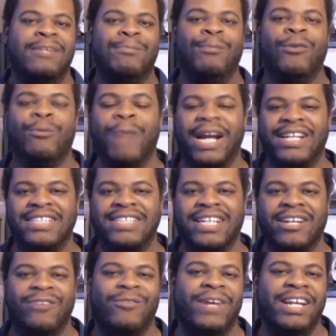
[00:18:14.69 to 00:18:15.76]
miraculous
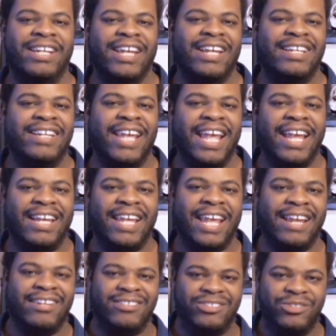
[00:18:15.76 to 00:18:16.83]
second wind
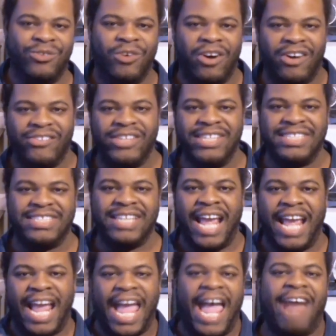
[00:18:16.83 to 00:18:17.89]
and do all this
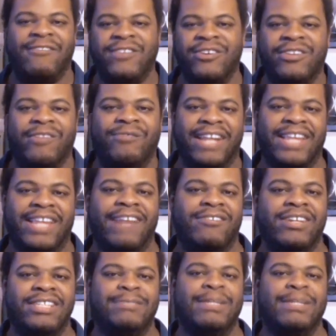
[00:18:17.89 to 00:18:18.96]
after the fact, after
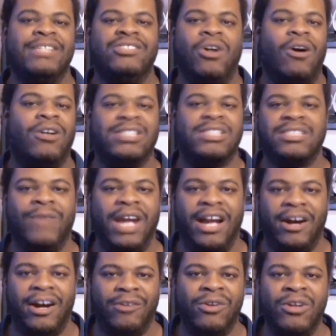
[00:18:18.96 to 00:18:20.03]
he's been tossed
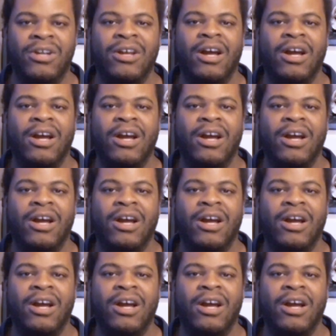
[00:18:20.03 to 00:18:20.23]
around